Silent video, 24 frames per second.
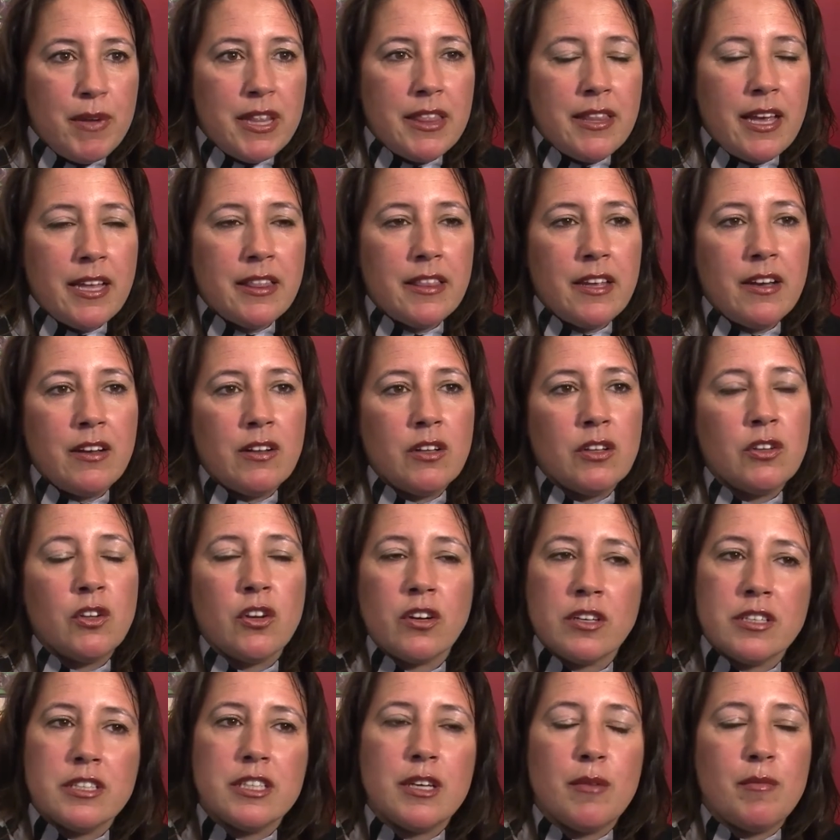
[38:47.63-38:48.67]
but that they'll
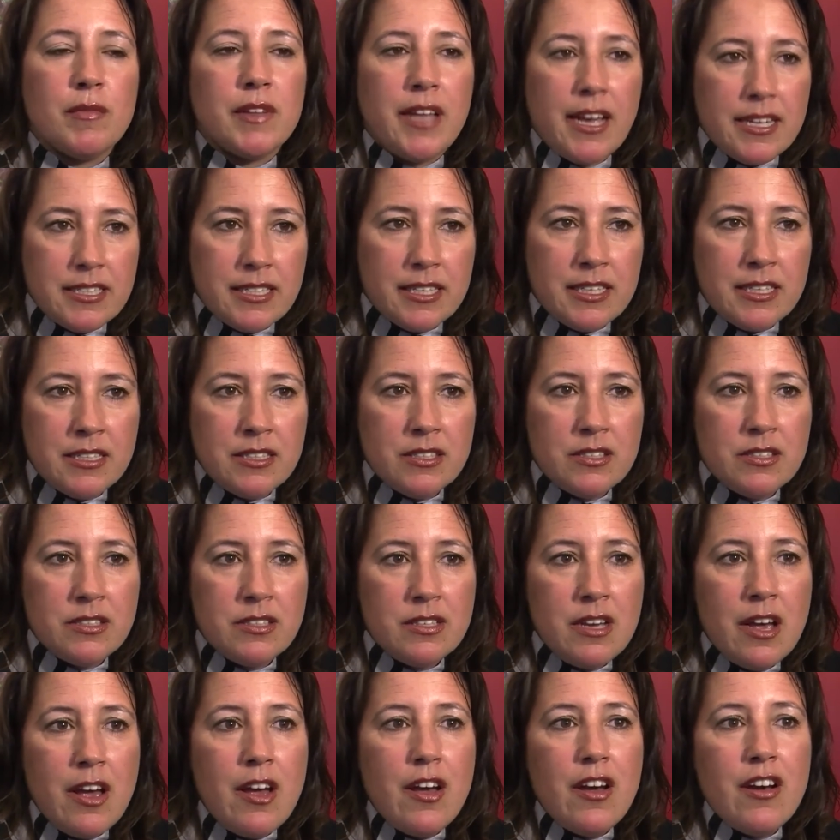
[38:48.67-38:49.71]
learn some lessons